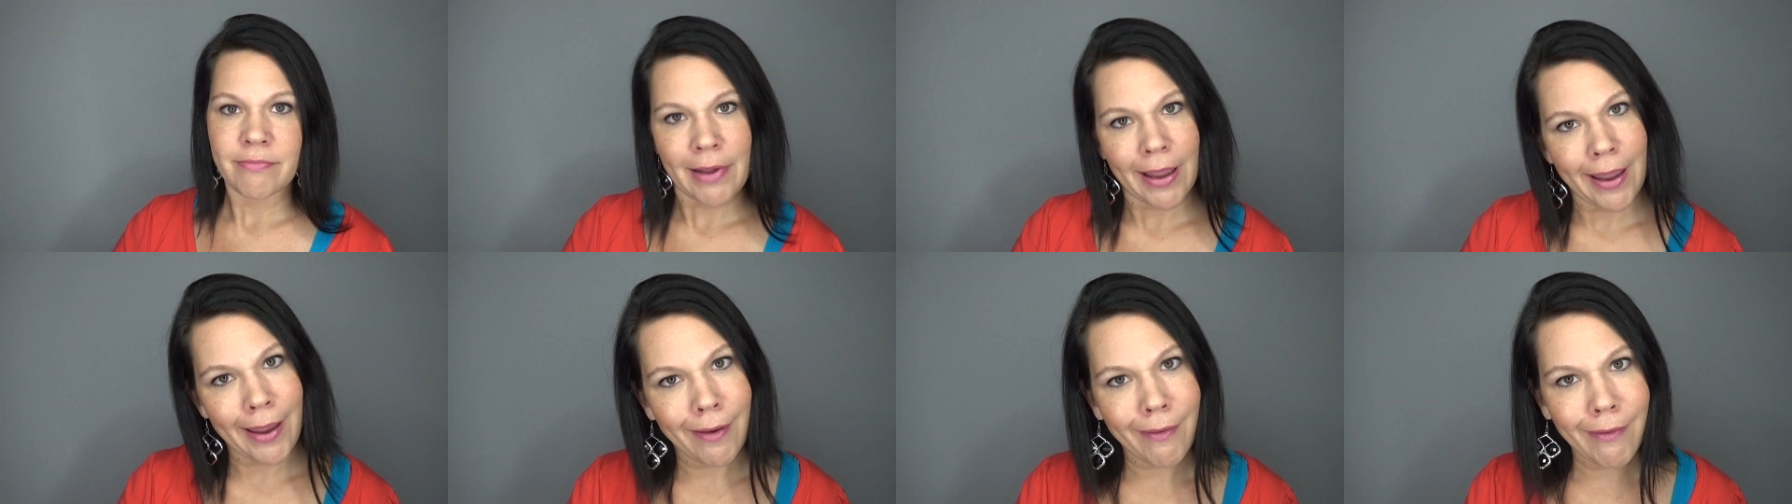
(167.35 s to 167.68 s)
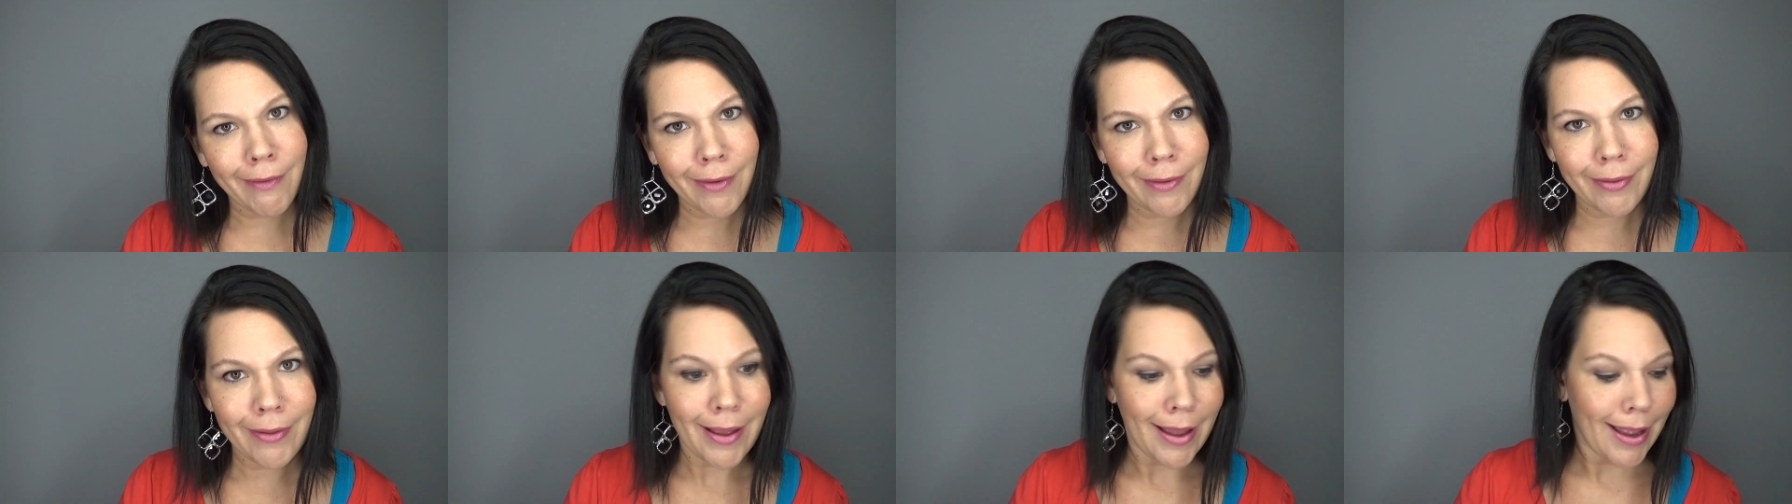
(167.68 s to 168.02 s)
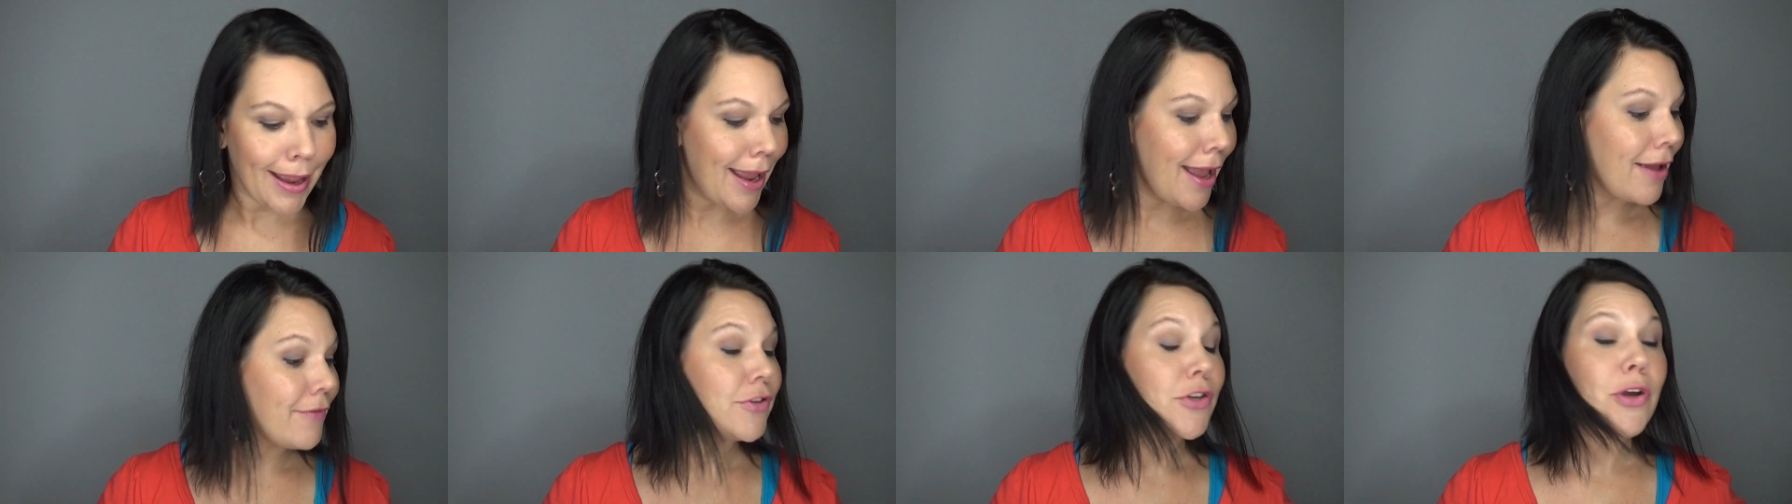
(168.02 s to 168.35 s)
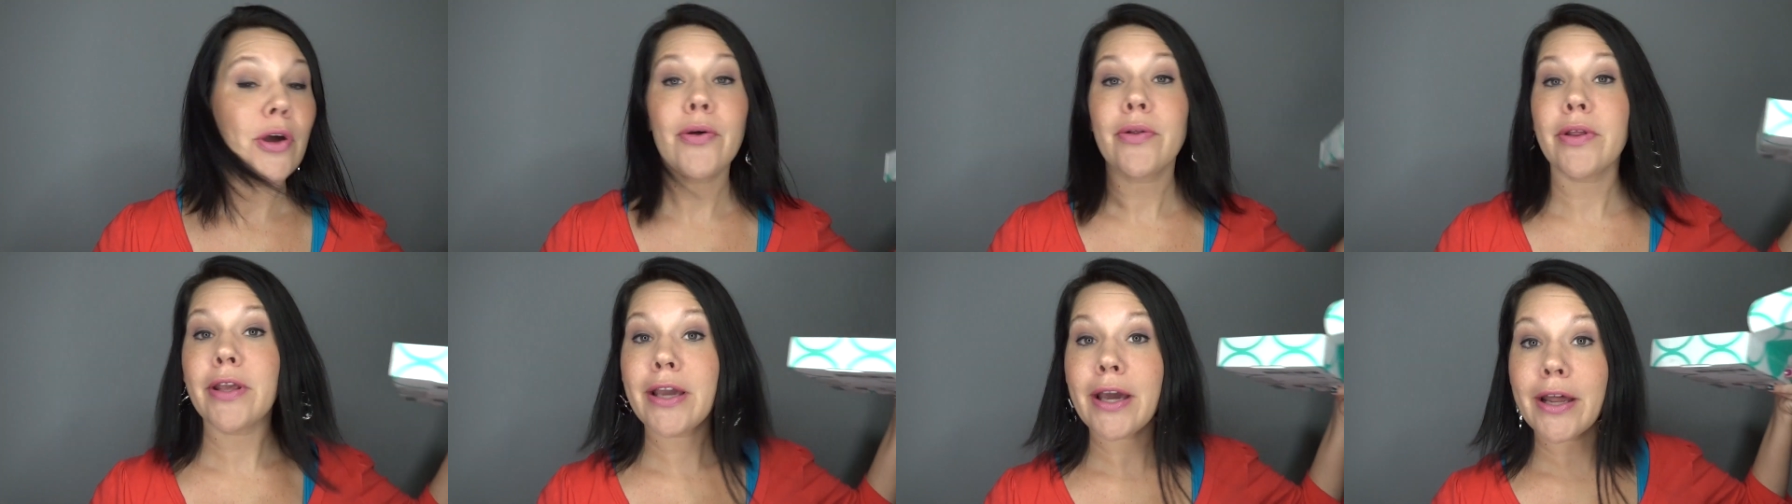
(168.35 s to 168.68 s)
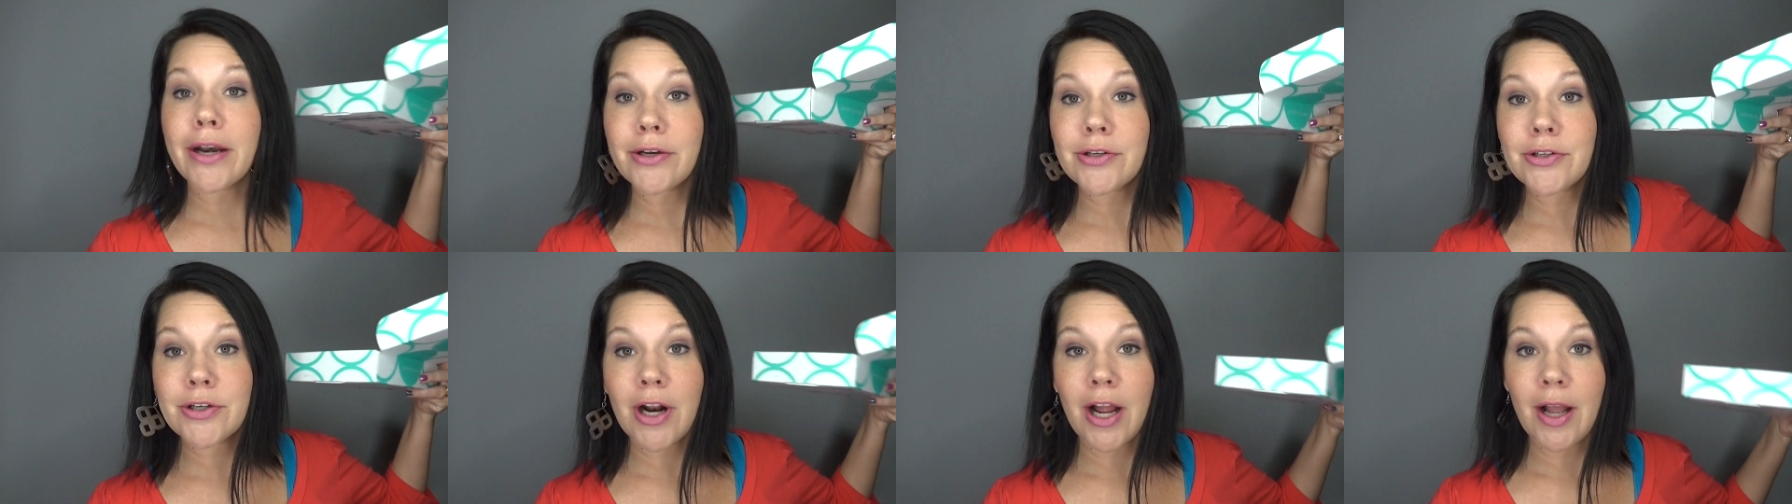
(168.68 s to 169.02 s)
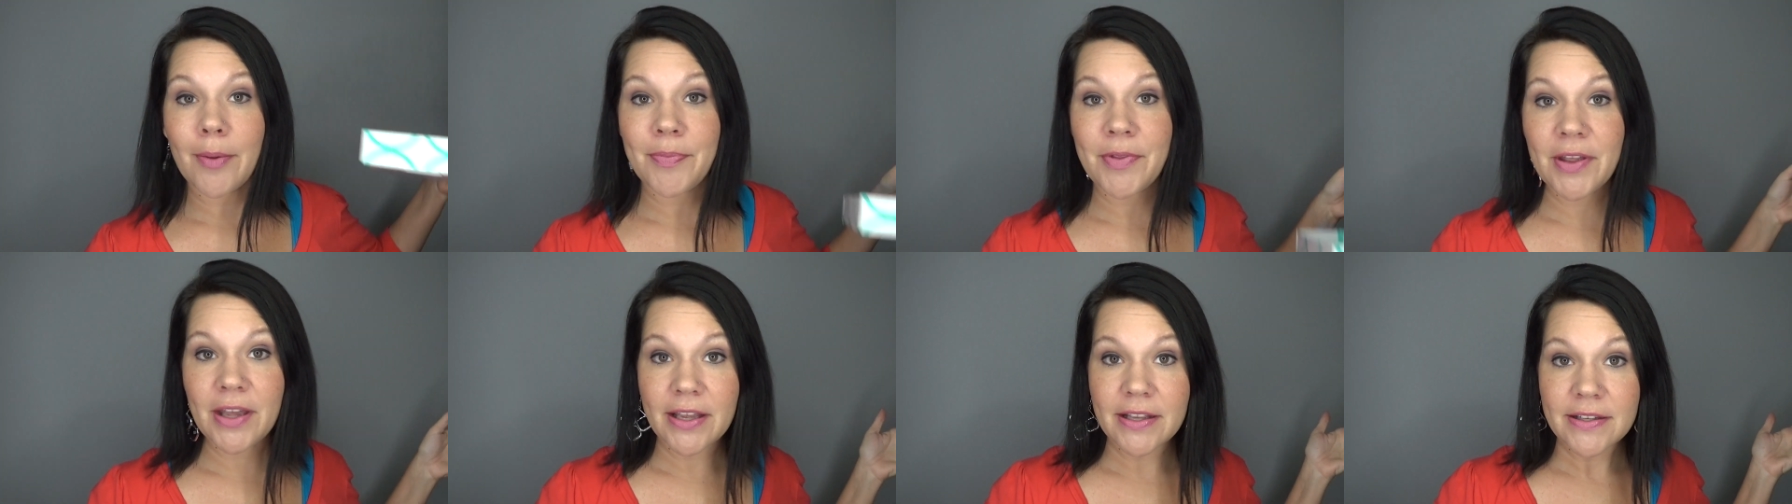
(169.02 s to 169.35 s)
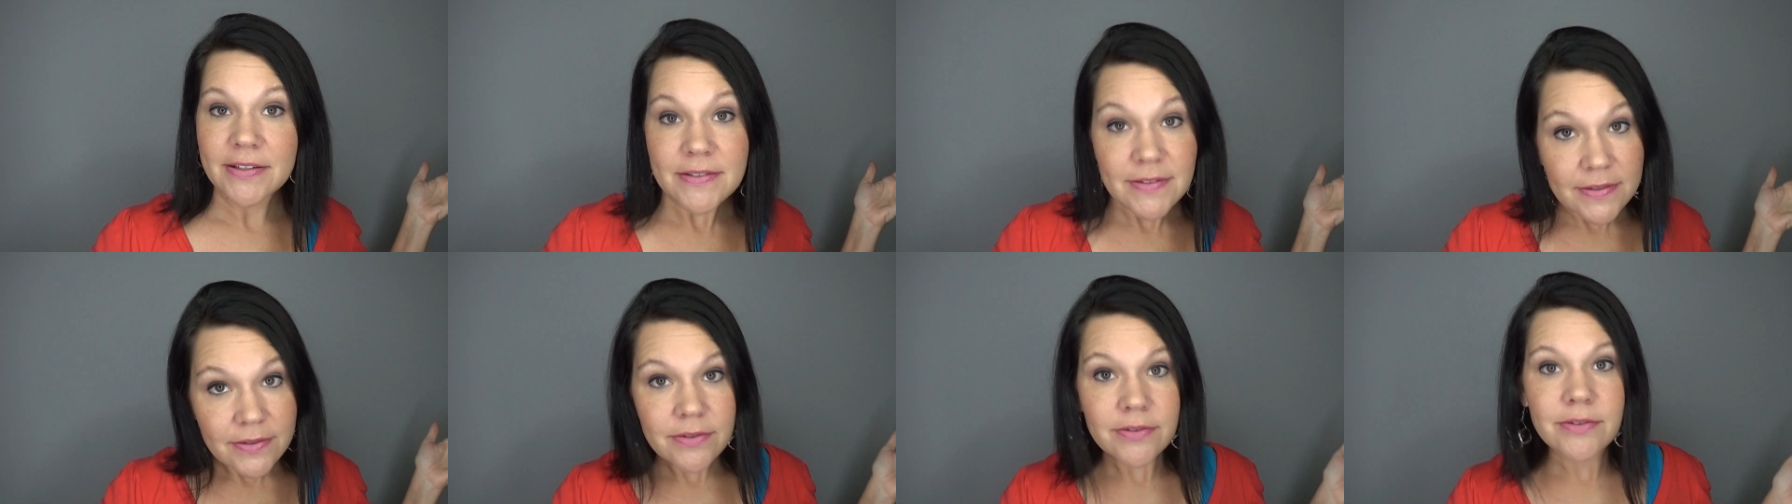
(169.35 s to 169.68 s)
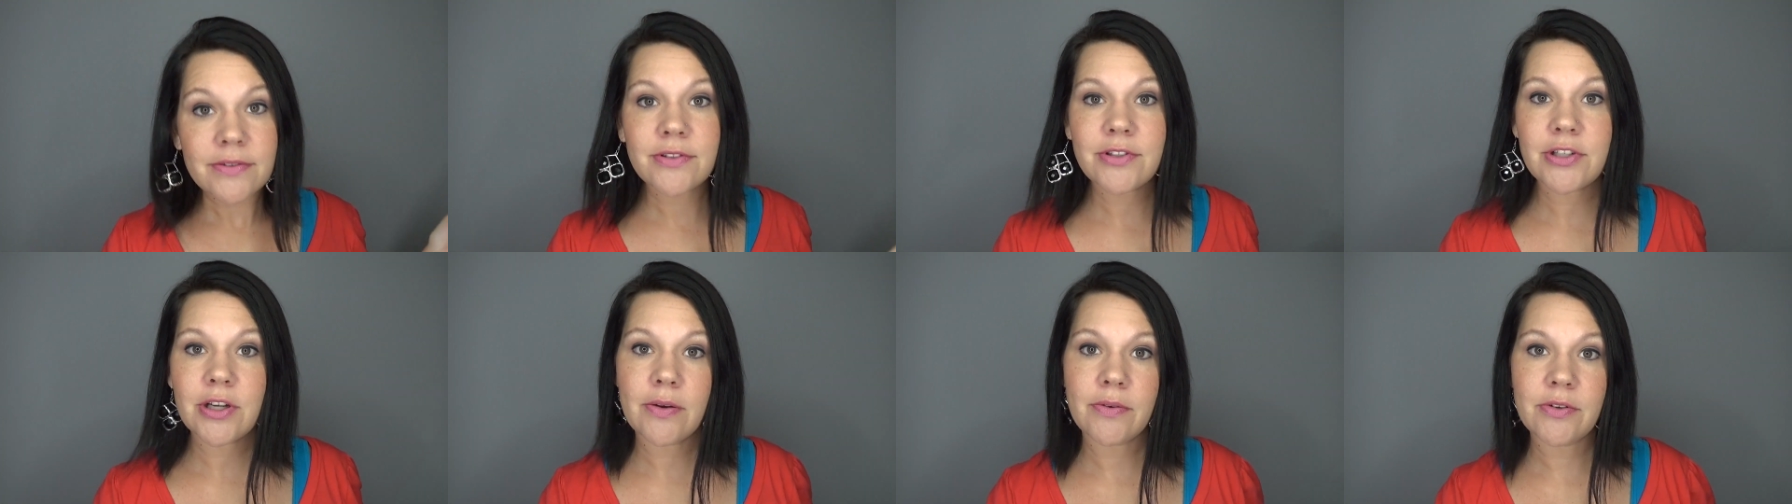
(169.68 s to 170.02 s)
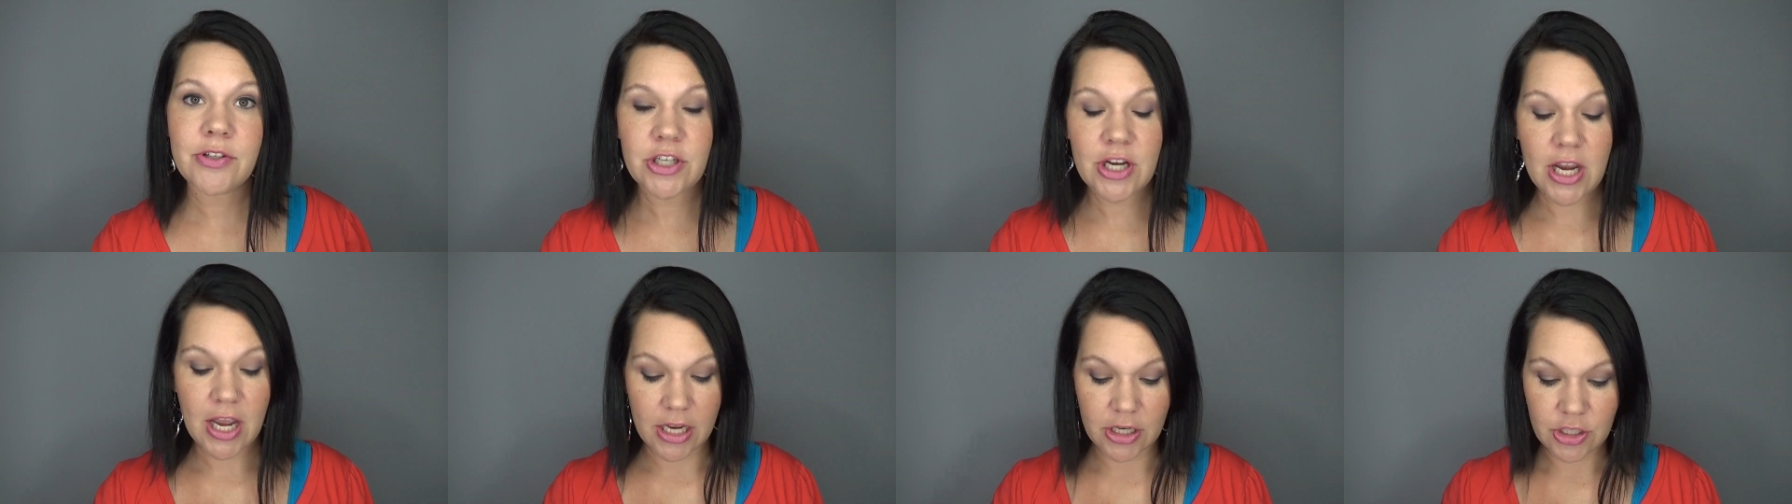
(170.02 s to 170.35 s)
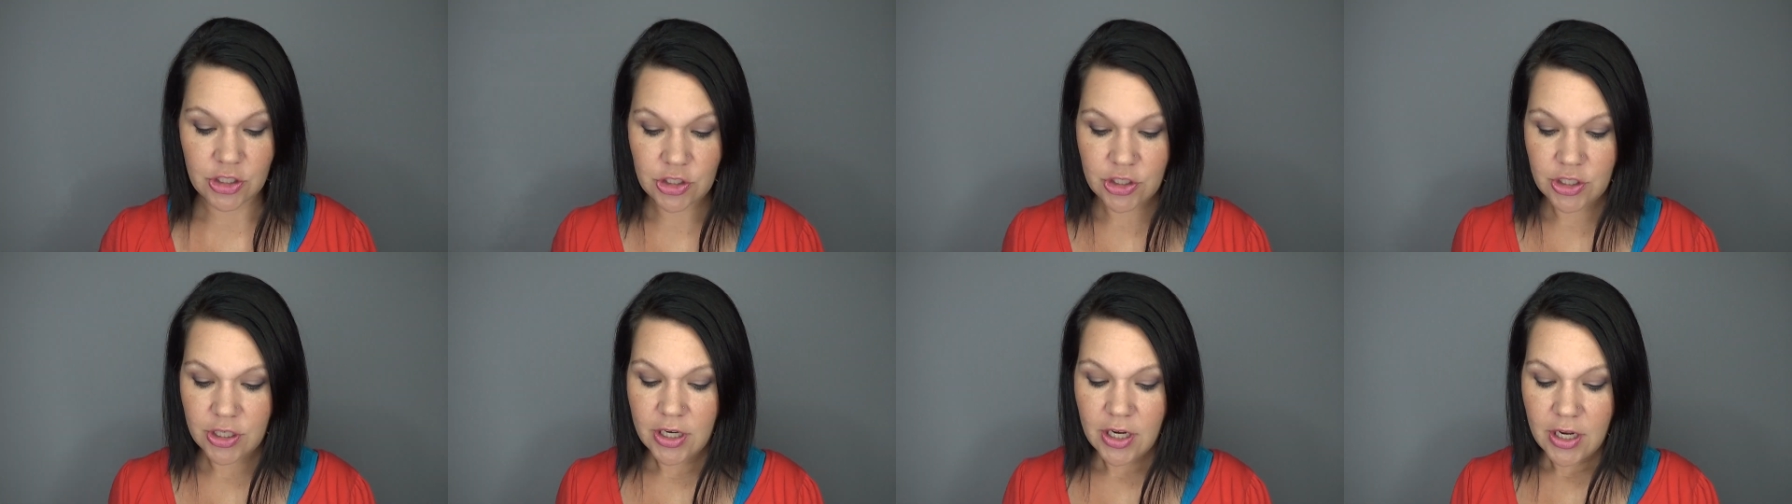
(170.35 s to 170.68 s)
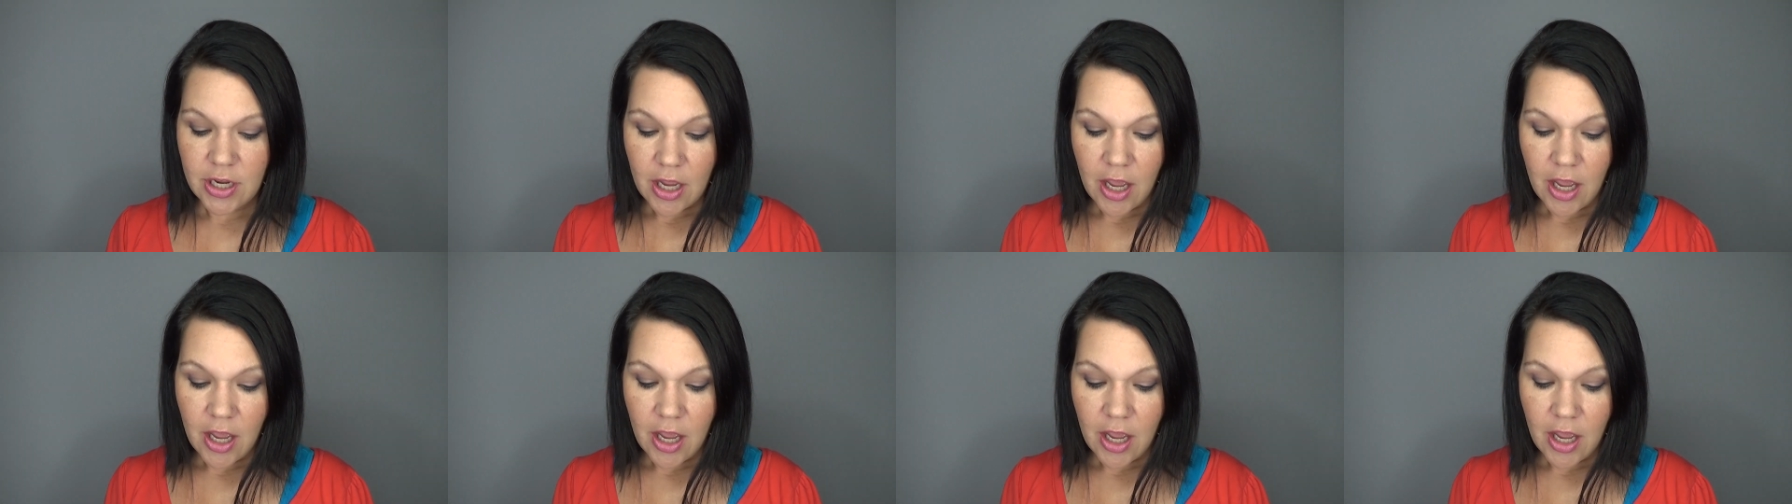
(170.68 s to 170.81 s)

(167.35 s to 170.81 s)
I ain't gonna lie. I've totally got to drop this. Don't judge.